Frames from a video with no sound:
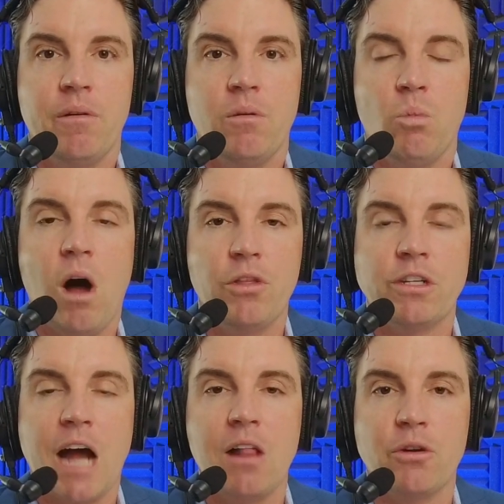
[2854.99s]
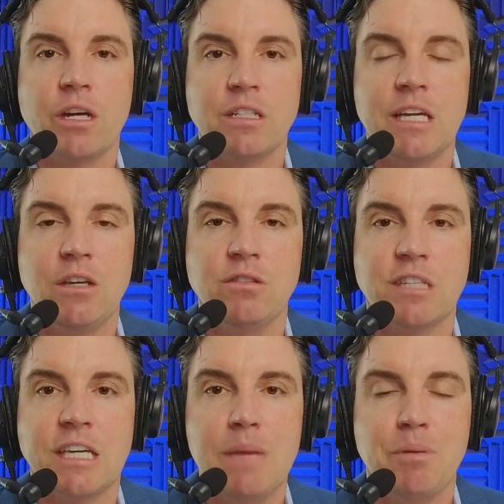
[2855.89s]
while the dollar continues to
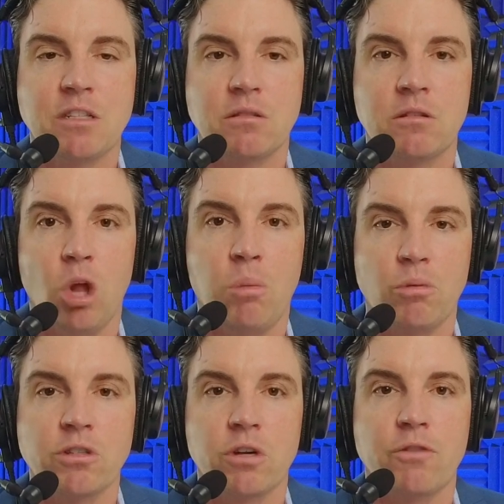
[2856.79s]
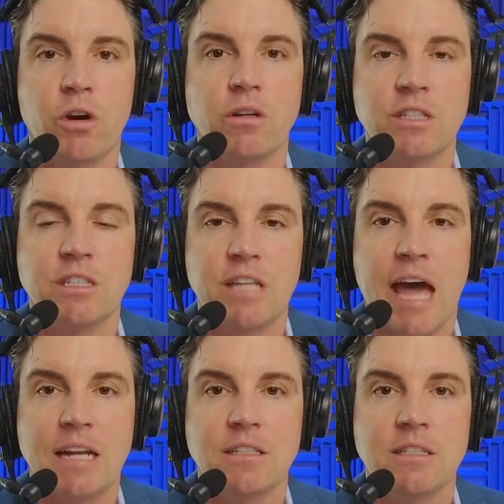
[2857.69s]
keep its global reserve currency
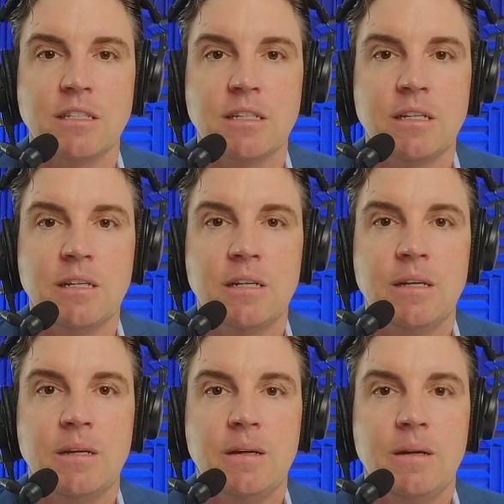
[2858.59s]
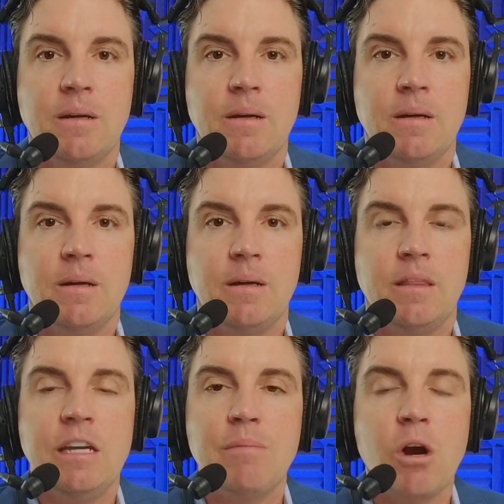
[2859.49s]
status
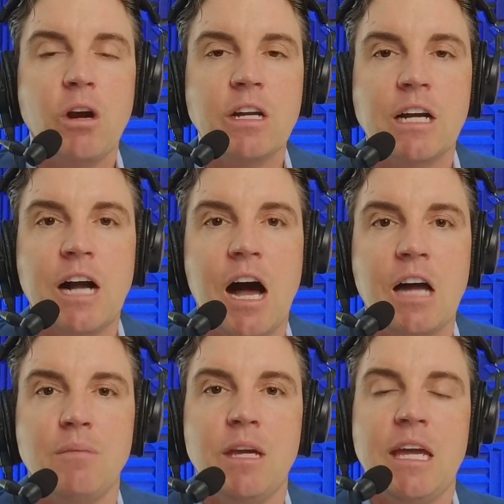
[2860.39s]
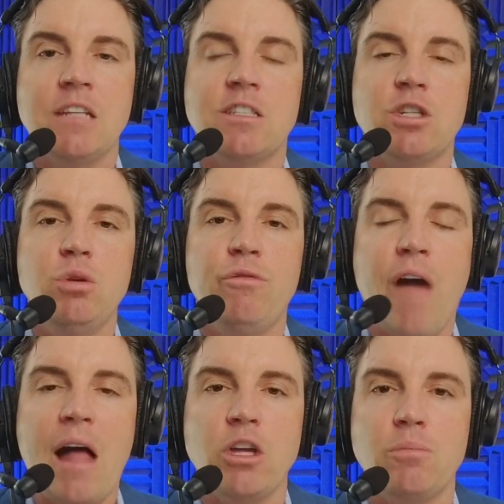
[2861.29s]
the American economy is too
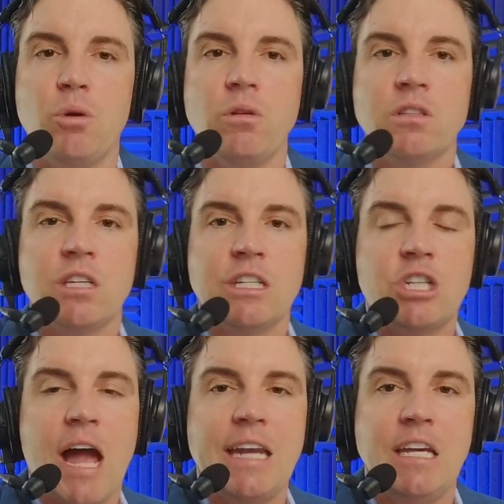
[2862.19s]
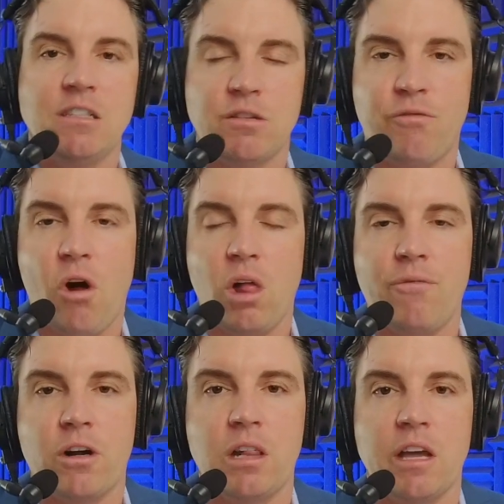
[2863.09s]
valuable to the Chinese to fall off a
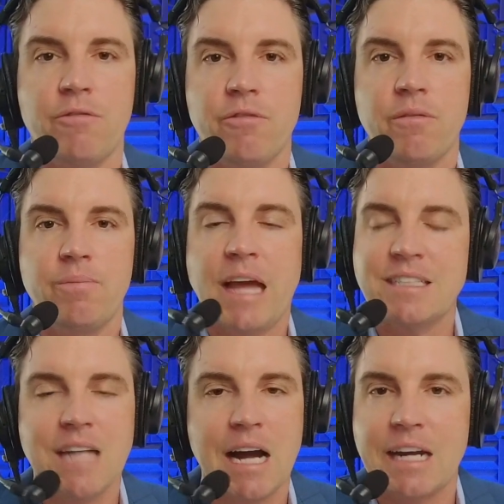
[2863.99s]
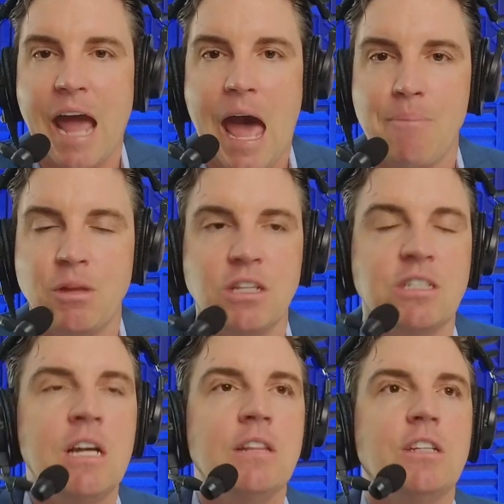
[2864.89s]
cliff. That's not going to happen. This
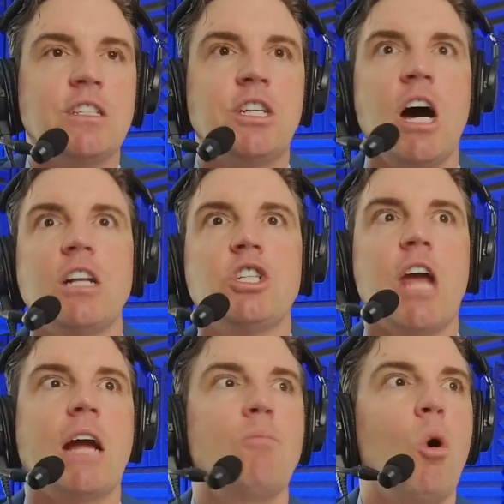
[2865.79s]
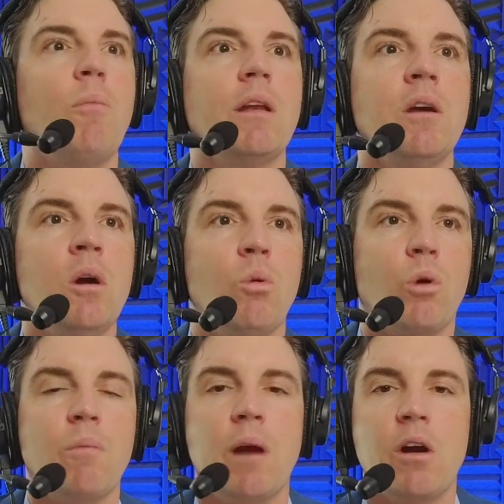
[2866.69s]
this gut check moment where
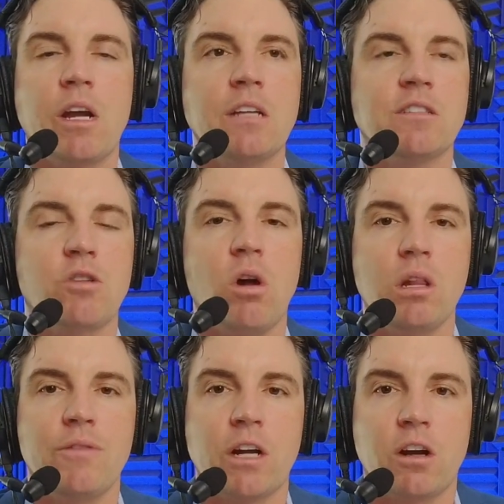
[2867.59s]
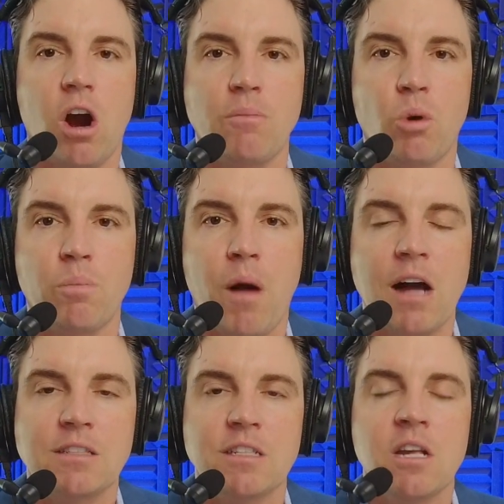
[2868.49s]
Americans are all living in cardboard
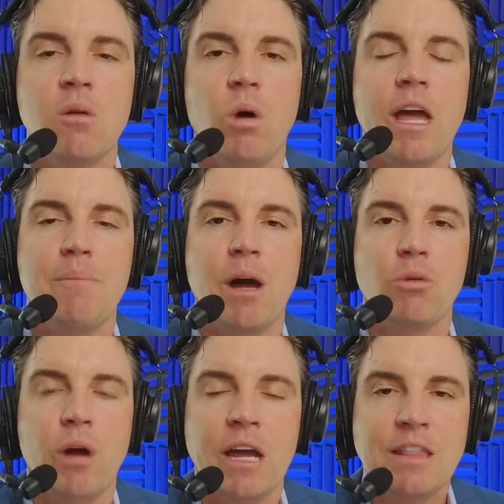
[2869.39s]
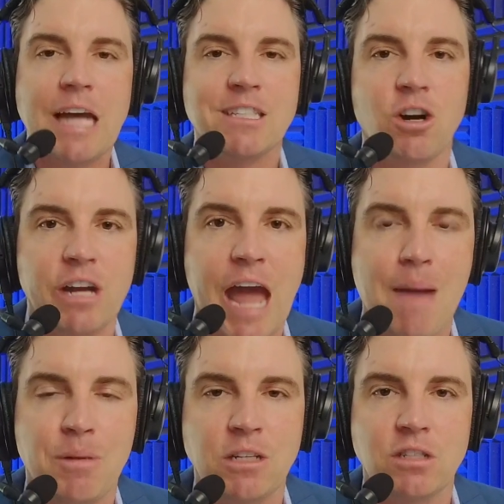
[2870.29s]
boxes. Well, hey, by the way, that's already
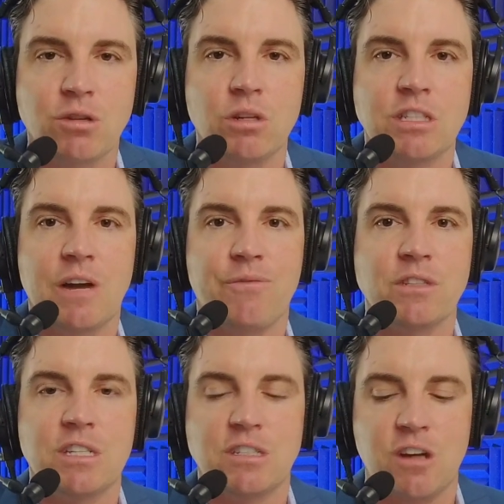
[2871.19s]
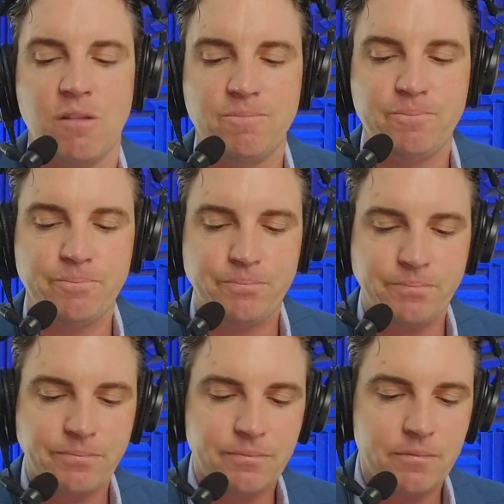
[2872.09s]
happening. Just go to San Francisco.
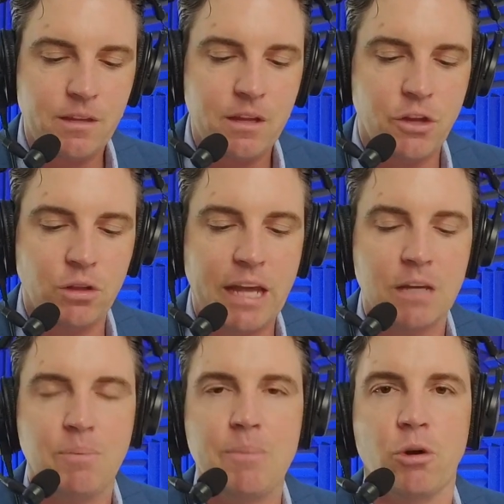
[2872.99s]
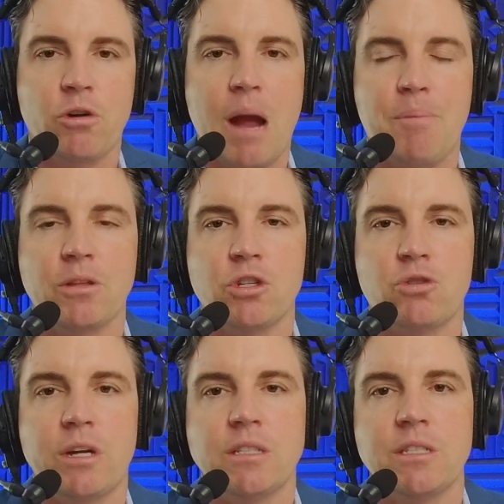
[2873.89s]
They're letting people crap on the
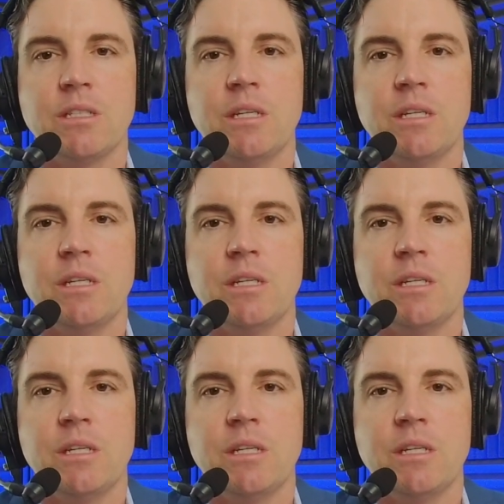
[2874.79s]
streets.